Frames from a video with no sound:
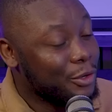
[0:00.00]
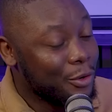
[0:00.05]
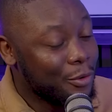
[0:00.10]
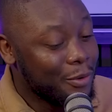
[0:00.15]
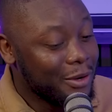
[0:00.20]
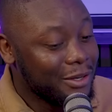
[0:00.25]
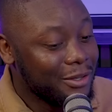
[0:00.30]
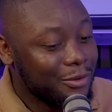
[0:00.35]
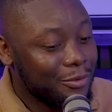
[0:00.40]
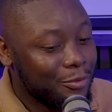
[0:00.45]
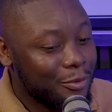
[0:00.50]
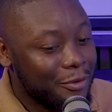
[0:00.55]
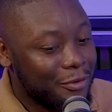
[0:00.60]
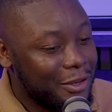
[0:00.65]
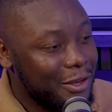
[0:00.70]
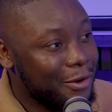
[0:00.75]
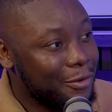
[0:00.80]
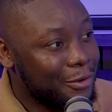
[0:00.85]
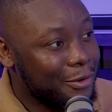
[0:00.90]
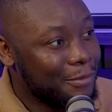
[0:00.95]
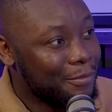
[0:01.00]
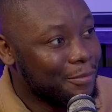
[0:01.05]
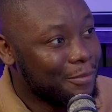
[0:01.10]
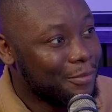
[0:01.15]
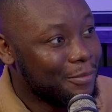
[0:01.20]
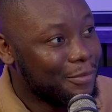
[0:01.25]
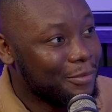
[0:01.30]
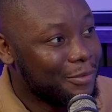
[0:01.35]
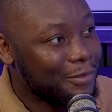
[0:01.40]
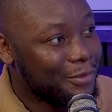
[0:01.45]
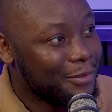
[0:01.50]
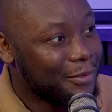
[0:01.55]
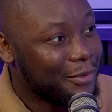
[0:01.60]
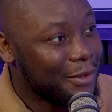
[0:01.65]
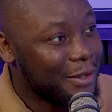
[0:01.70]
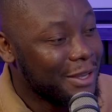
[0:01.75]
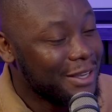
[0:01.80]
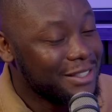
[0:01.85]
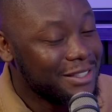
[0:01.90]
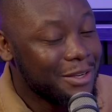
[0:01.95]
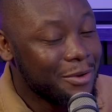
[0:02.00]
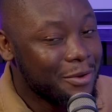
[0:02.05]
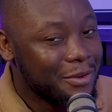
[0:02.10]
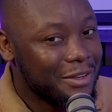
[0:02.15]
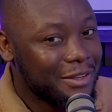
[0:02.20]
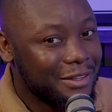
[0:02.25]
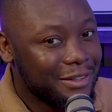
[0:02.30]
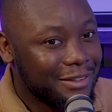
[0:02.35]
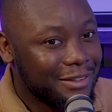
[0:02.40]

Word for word: know when But yeah, a the Kieran, roller. see, That's what he